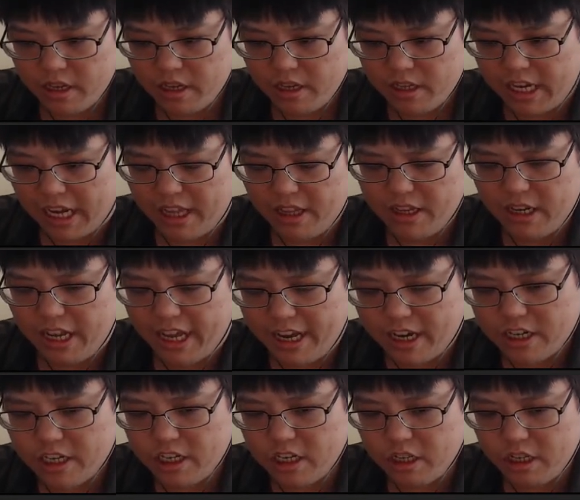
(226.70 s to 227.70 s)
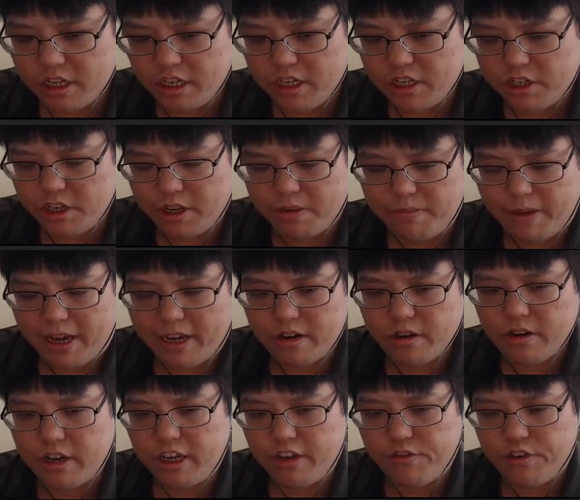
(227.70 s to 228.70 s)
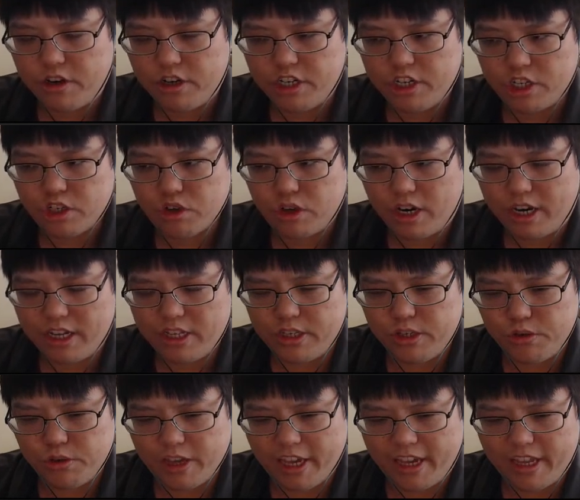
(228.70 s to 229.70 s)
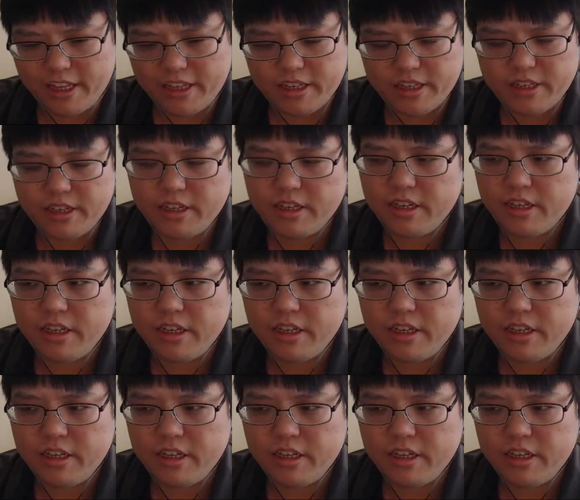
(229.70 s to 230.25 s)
Talent actually shouldn't matter if you're just trying to get